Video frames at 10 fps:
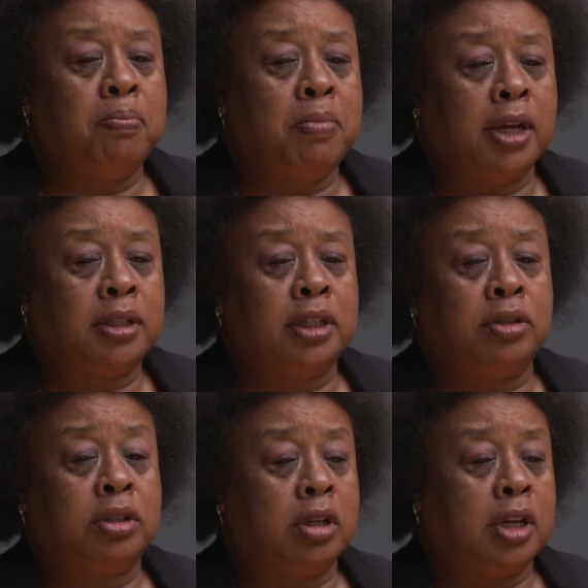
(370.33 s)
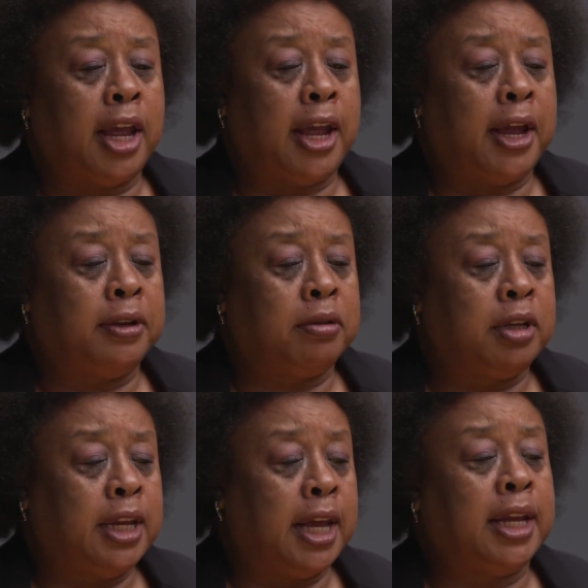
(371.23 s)
the message and
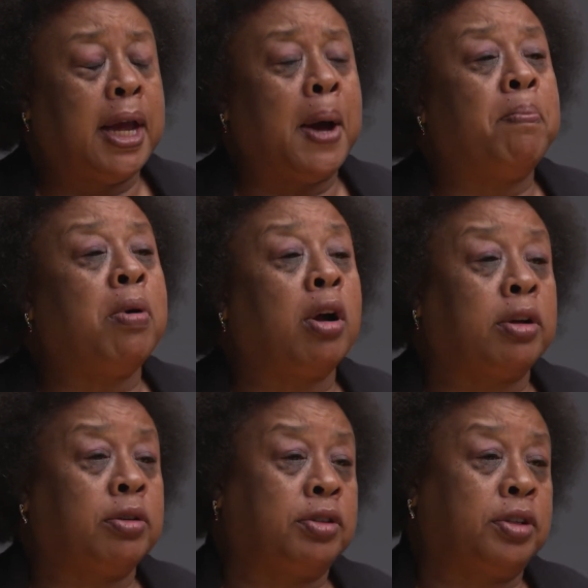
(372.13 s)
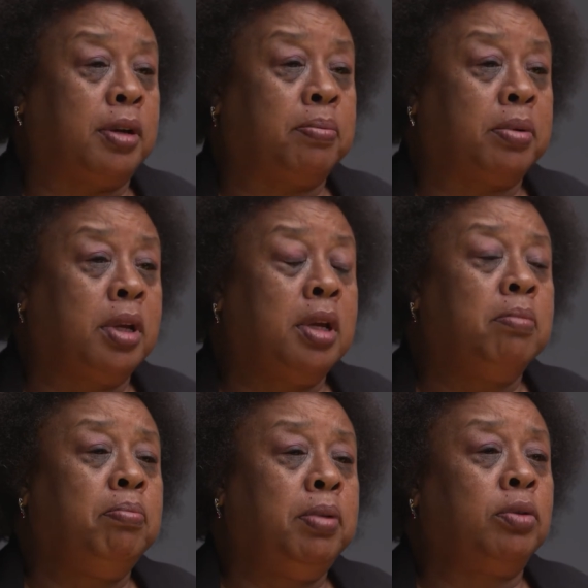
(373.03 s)
getting a partnership,
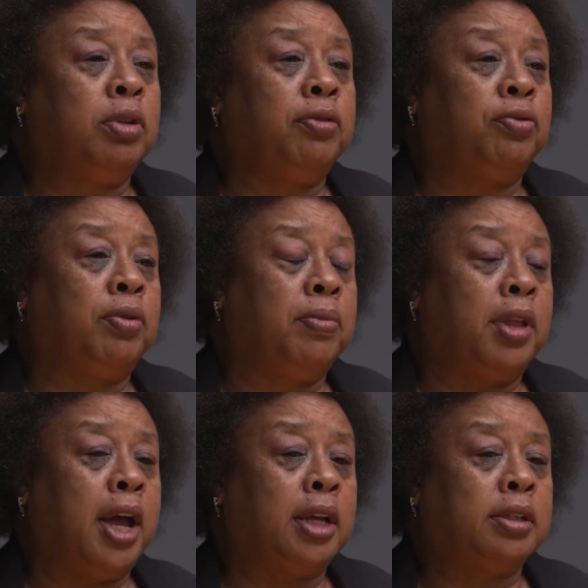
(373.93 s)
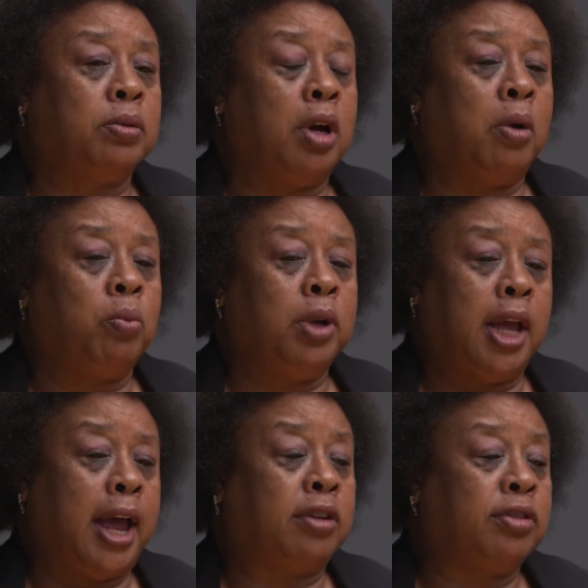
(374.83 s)
building from that.
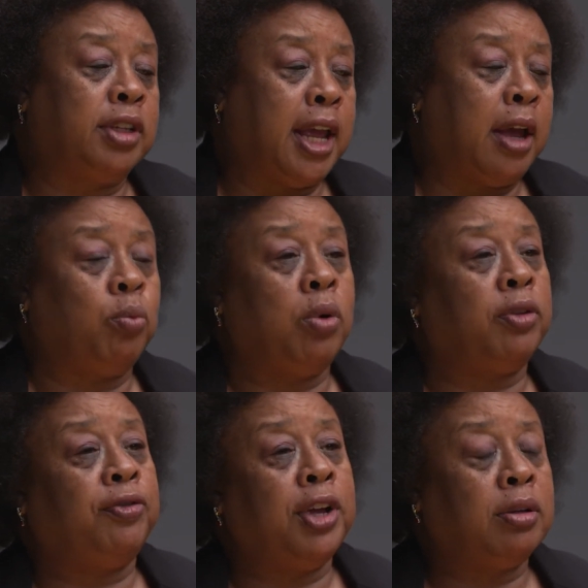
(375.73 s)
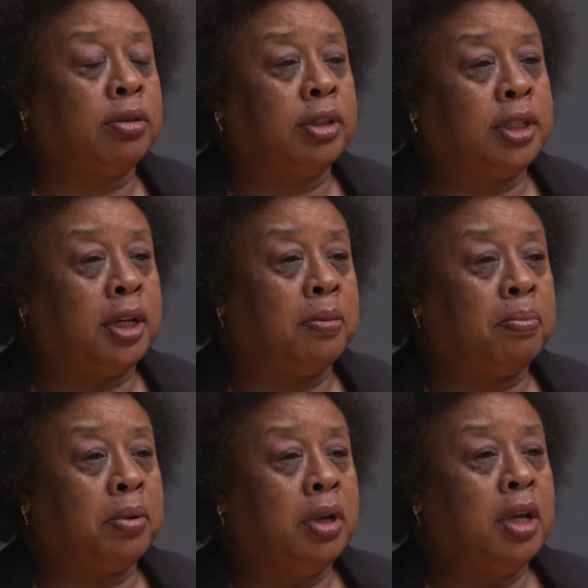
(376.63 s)
We actually had one failed
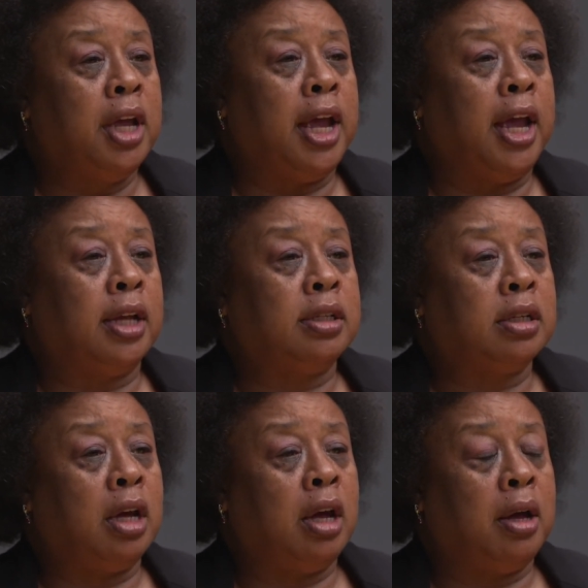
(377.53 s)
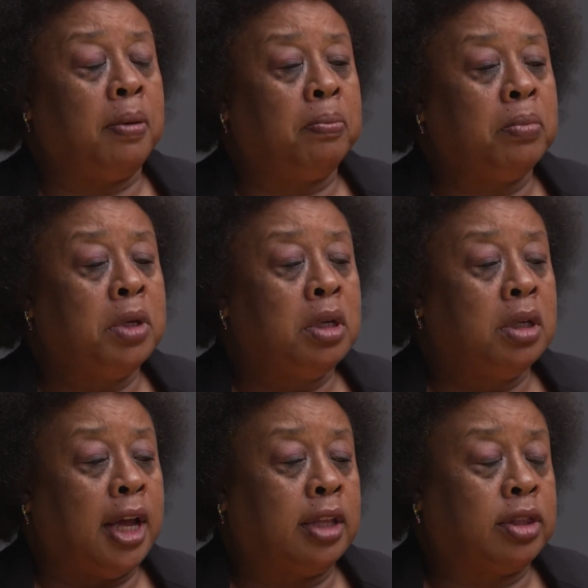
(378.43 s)
attempt at
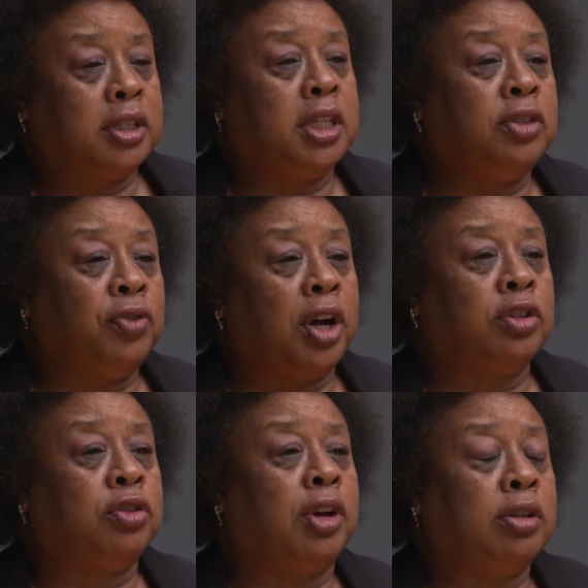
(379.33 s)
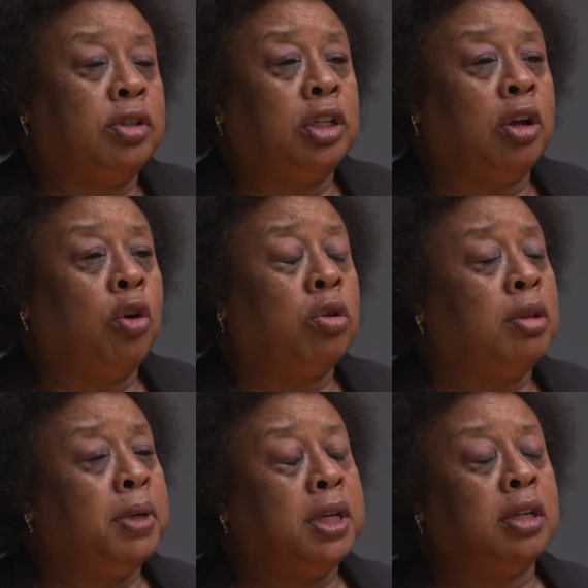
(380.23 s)
the ceasefire strategy in
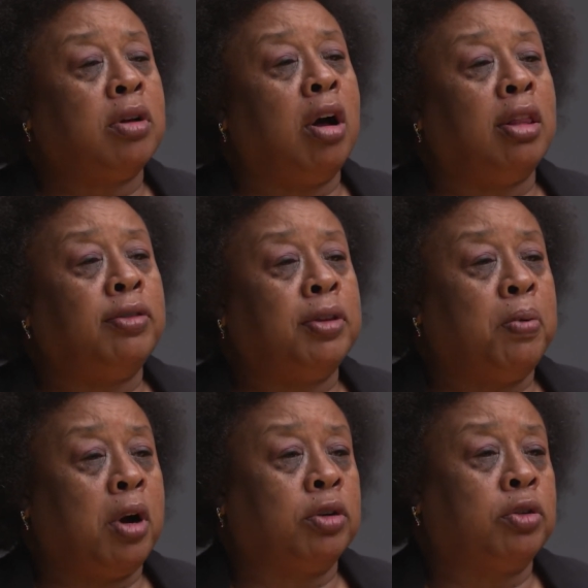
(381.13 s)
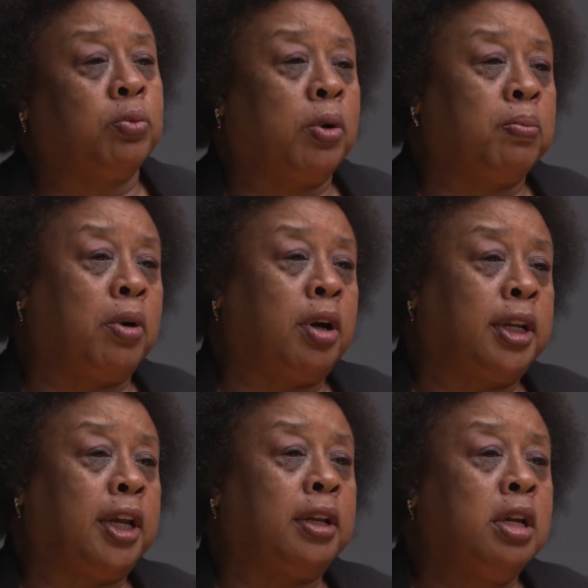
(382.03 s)
Oakland because all of the partners weren't
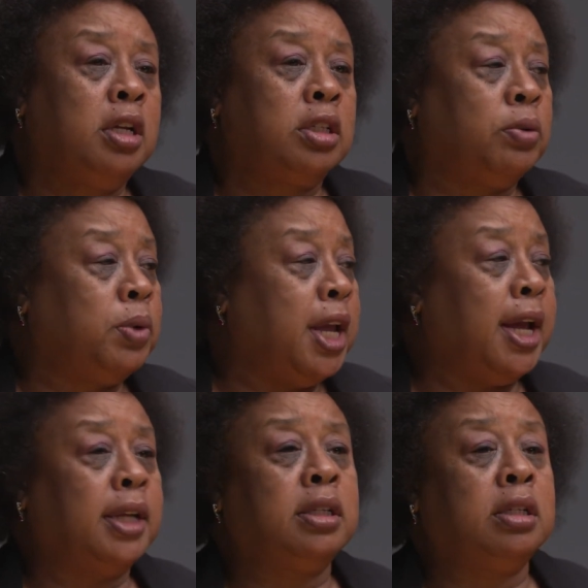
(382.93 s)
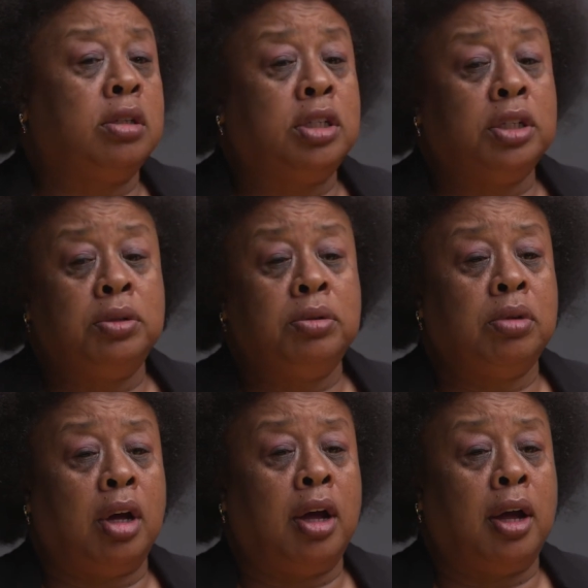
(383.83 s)
bought in. So we had to do